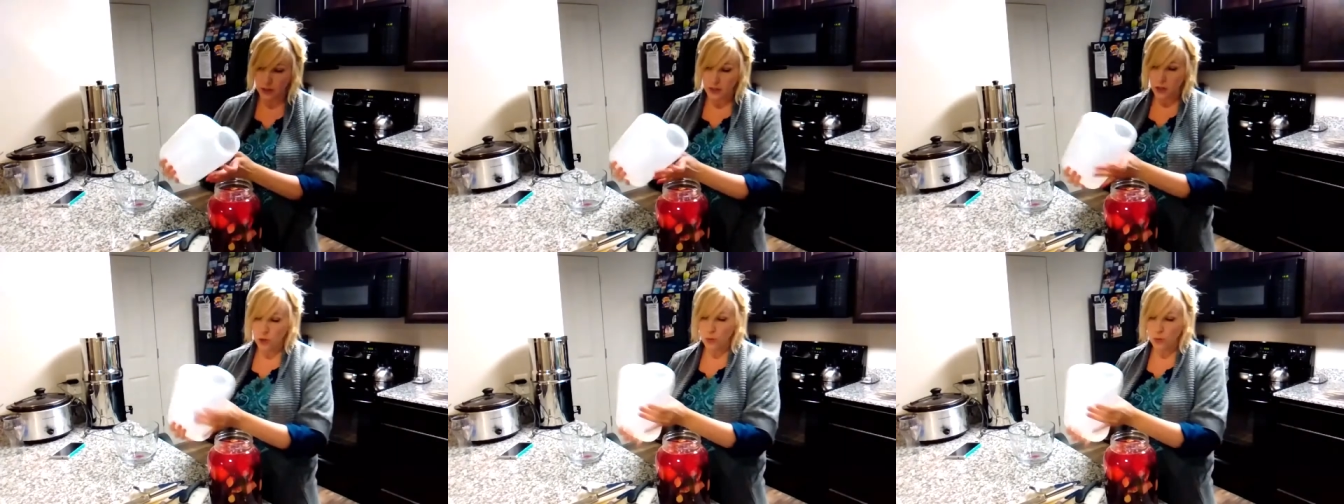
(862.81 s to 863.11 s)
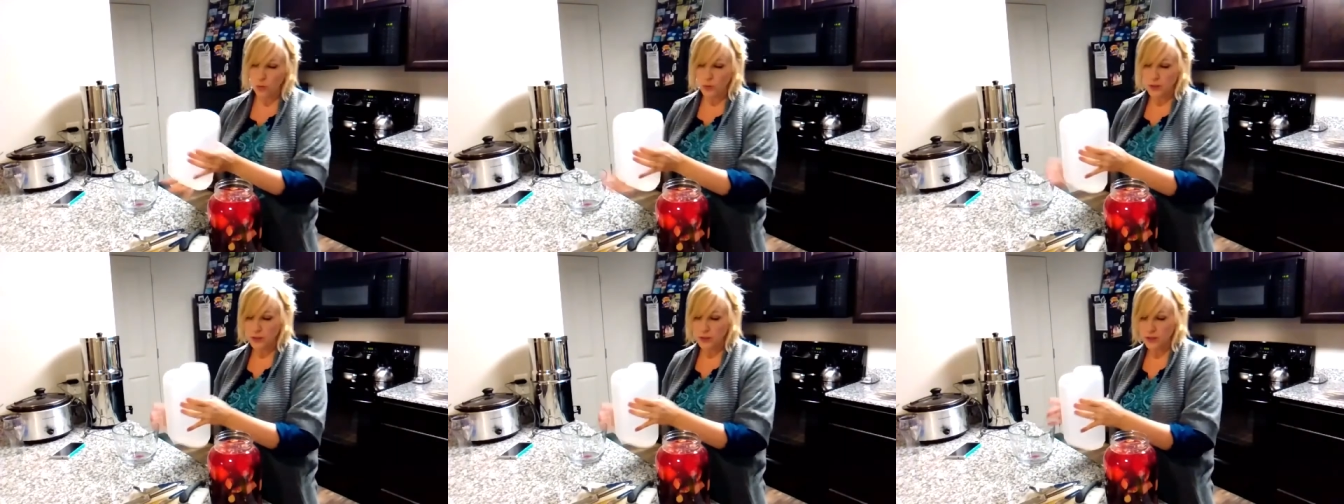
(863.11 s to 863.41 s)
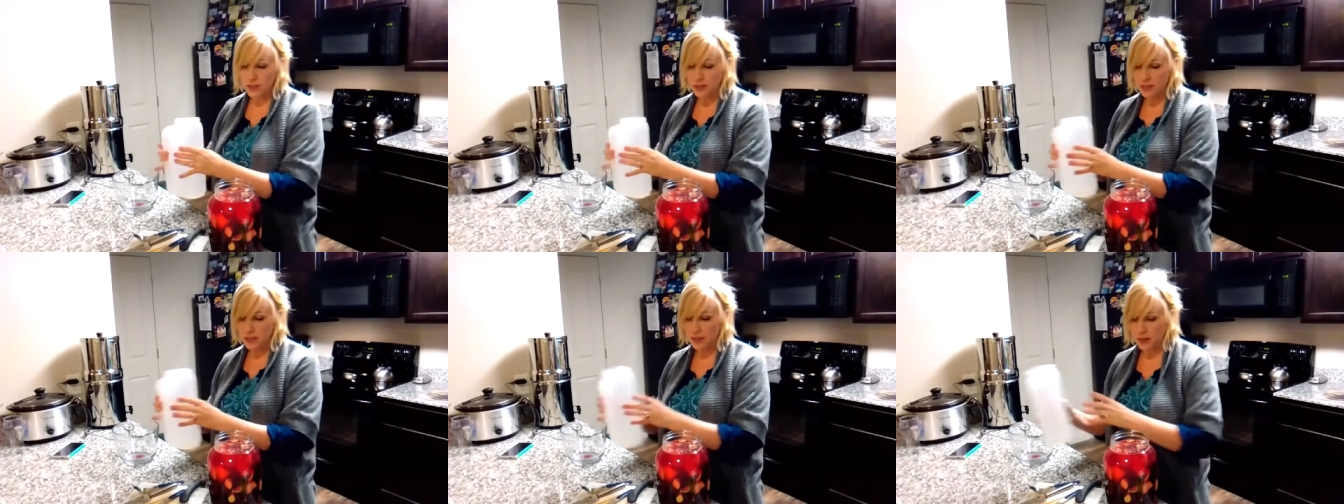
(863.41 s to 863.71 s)
You will
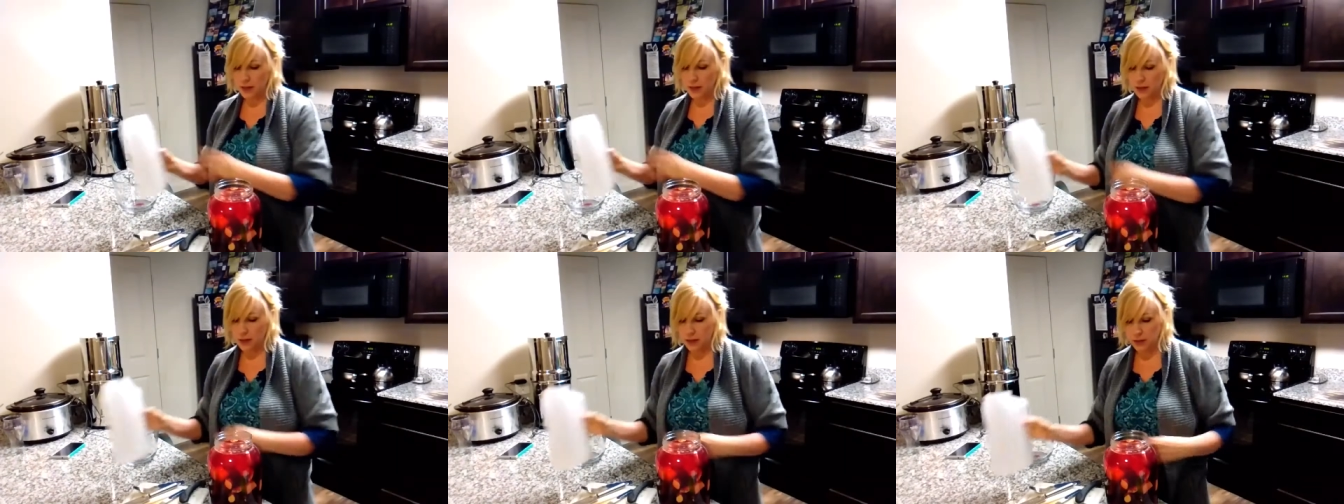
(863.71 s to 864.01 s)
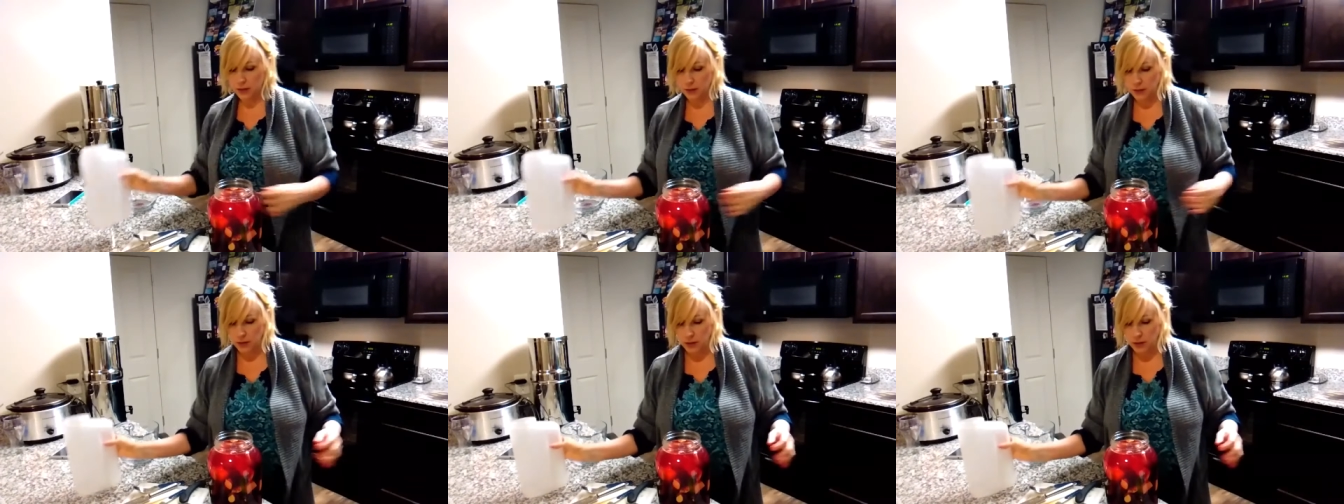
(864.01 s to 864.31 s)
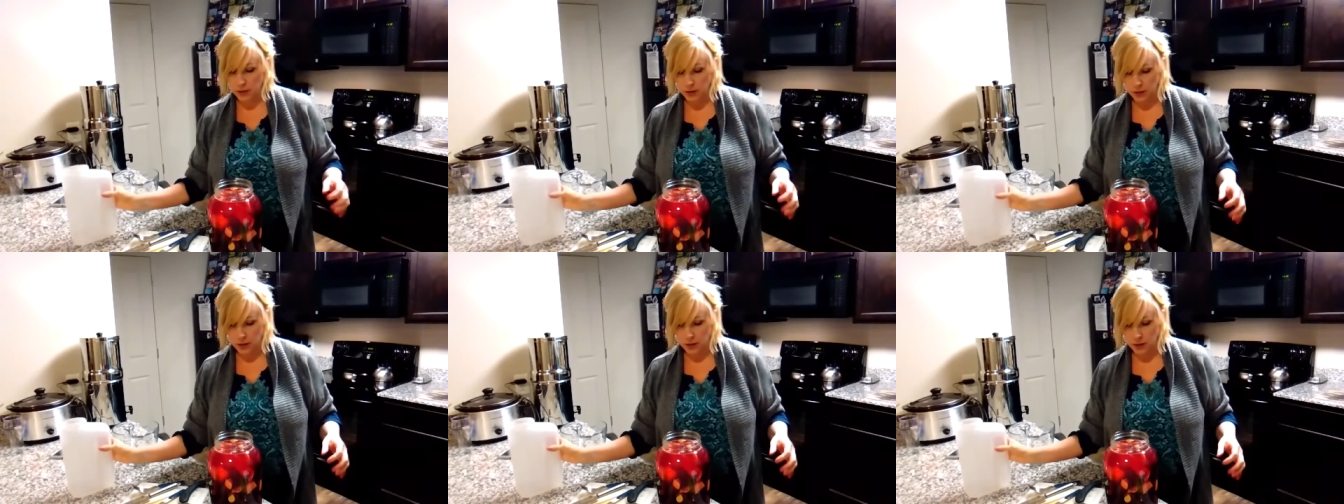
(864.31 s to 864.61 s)
see
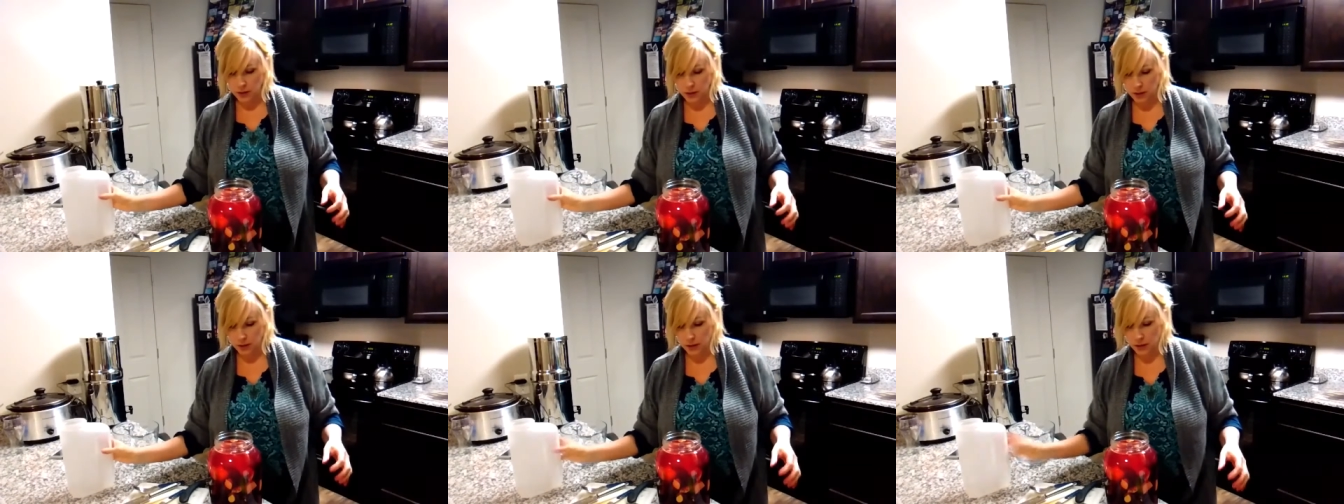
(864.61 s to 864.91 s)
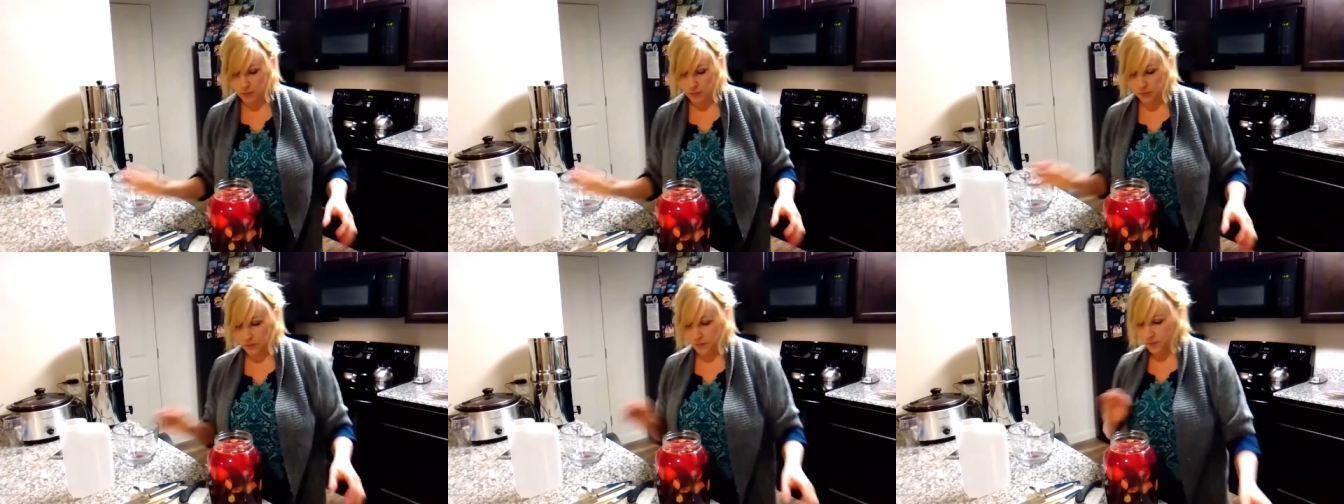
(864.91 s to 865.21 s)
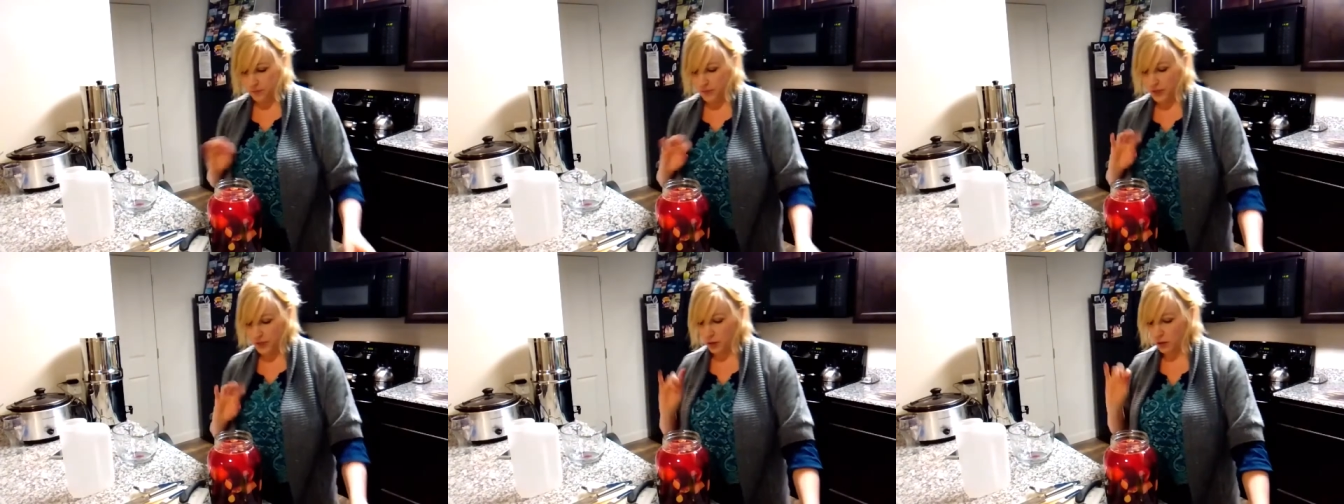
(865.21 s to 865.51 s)

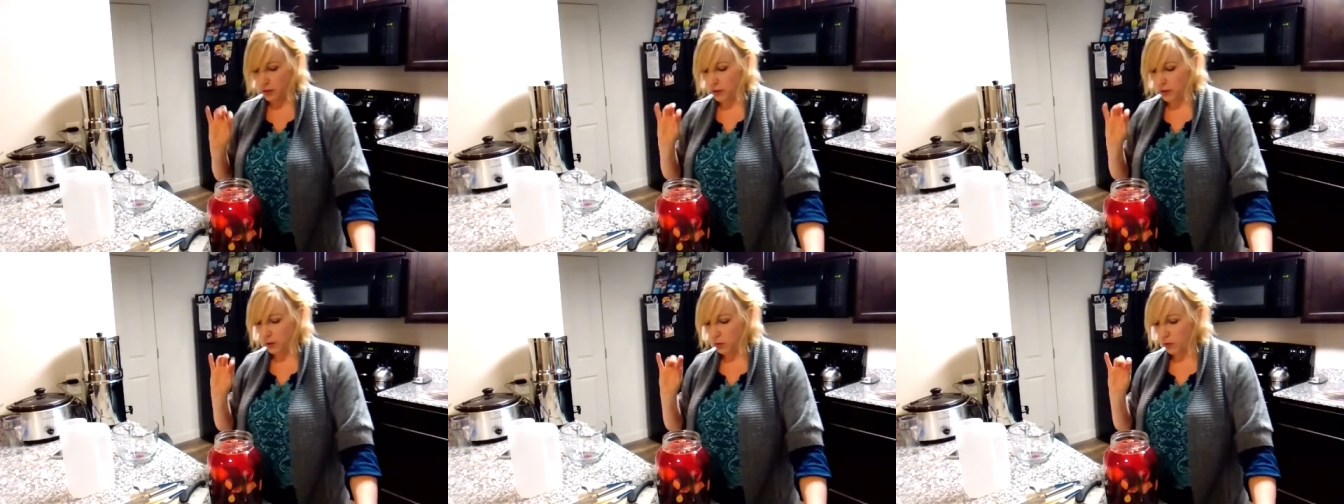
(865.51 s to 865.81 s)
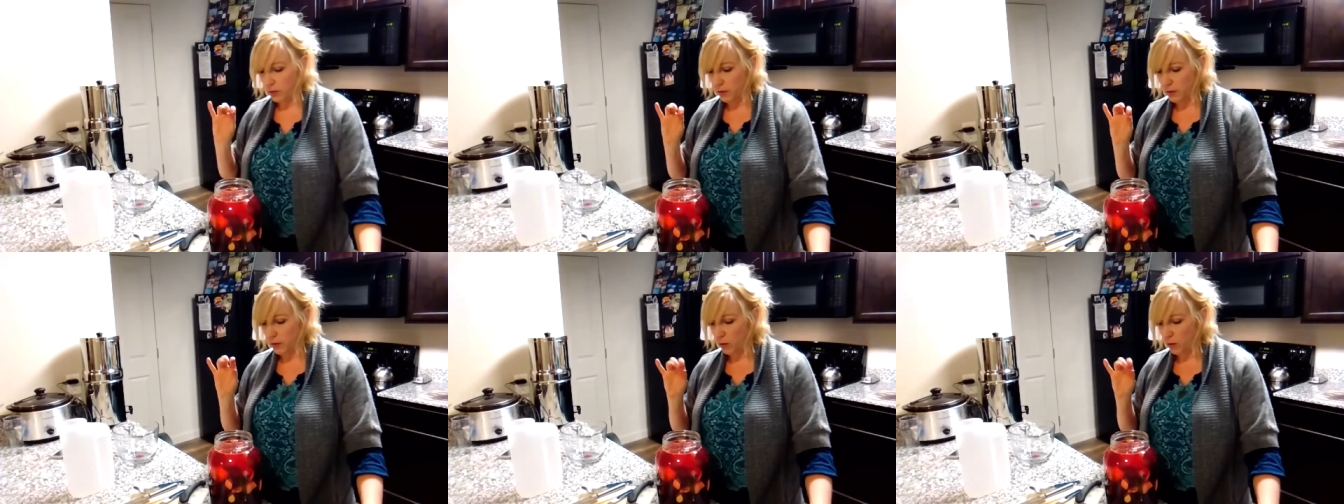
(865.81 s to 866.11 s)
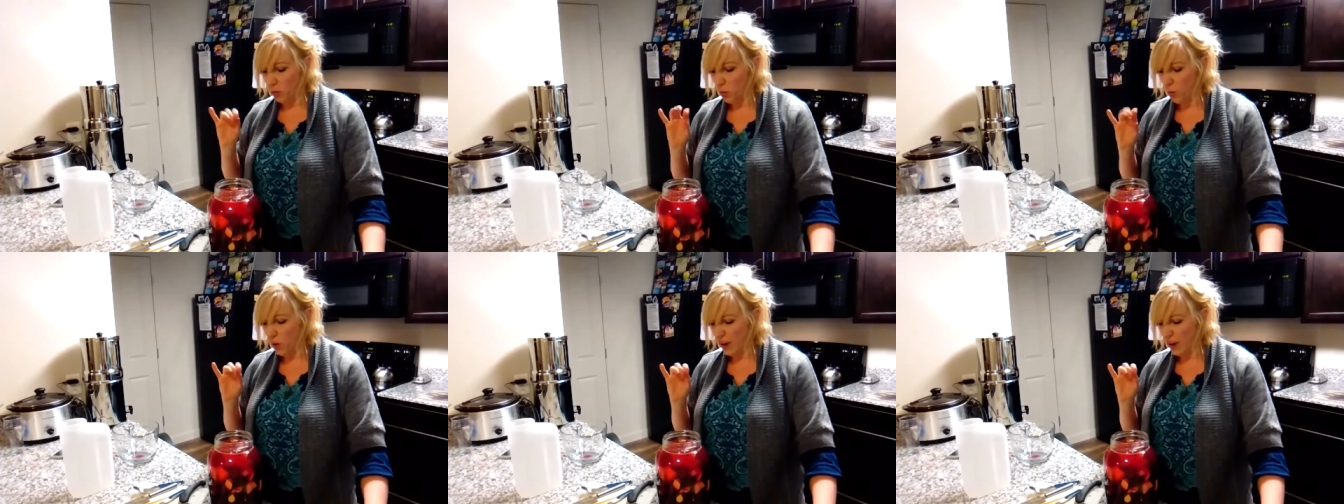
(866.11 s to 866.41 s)
a
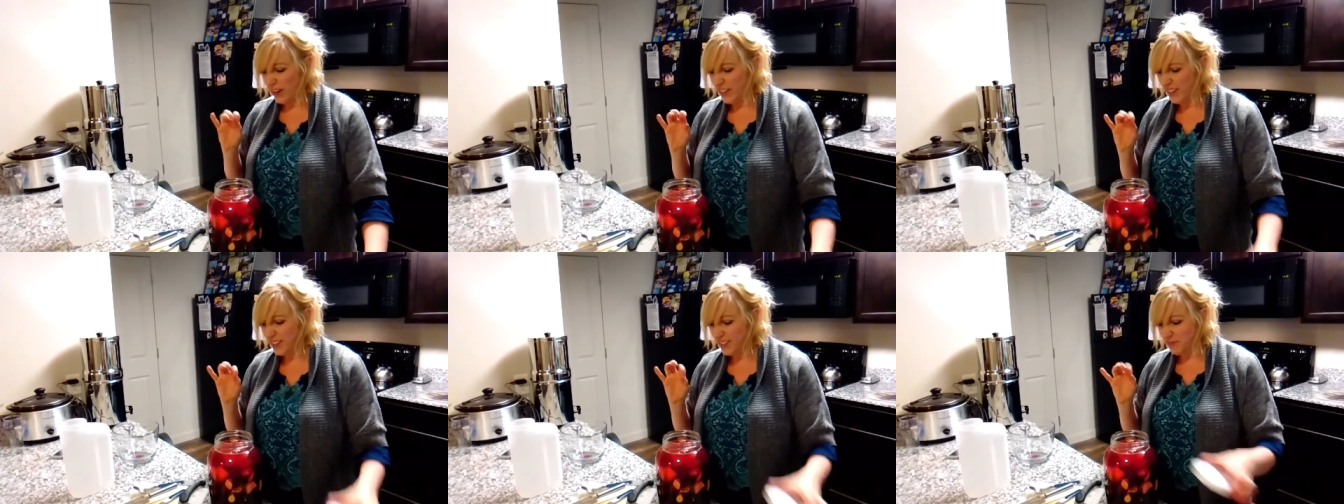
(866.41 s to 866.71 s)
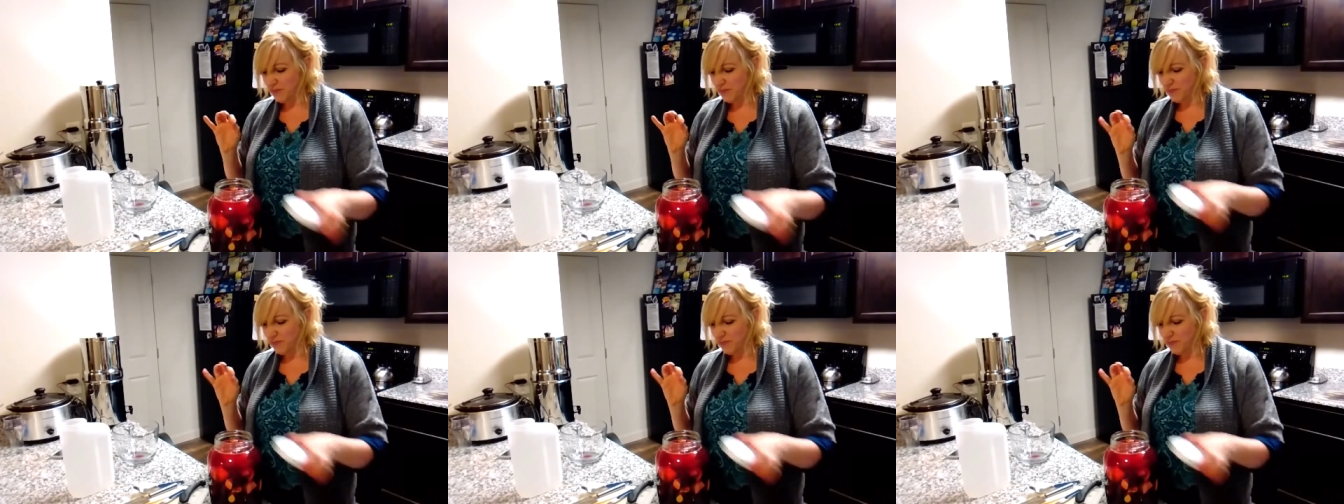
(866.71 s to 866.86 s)
little white